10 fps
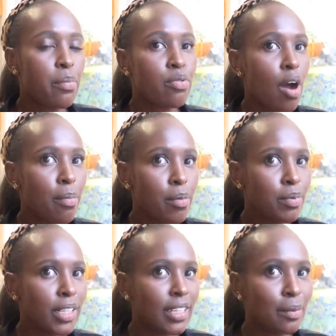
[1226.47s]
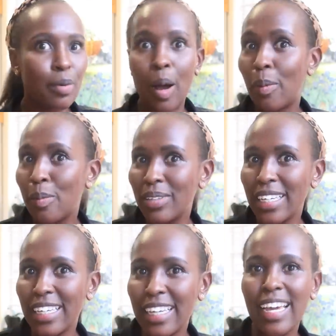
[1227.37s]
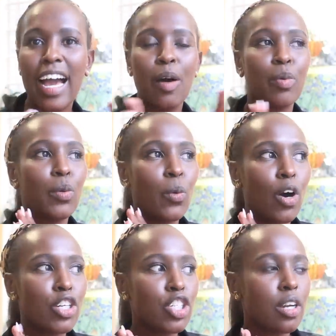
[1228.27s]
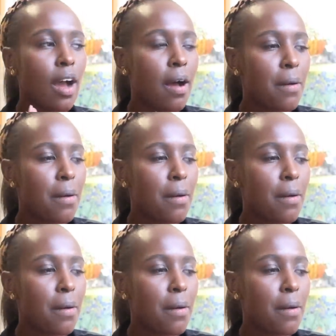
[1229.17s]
Probably I will watch